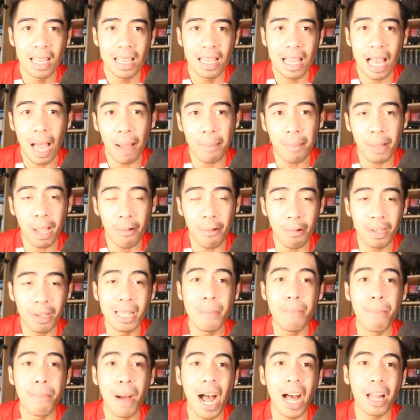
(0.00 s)
I'm not really
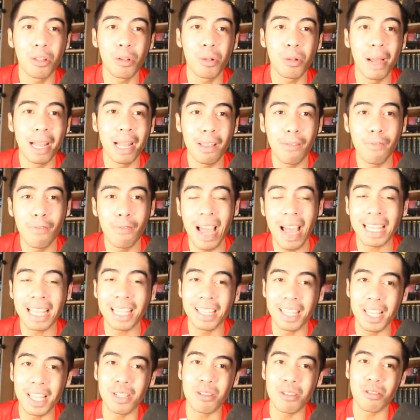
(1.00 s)
bothered by the fact
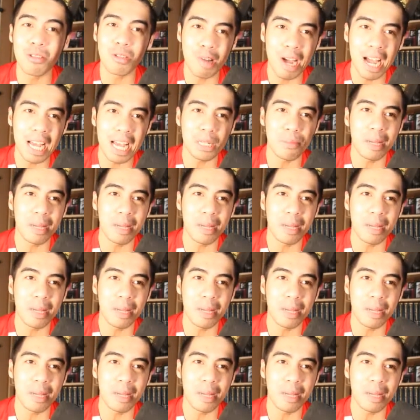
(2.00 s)
that these are trash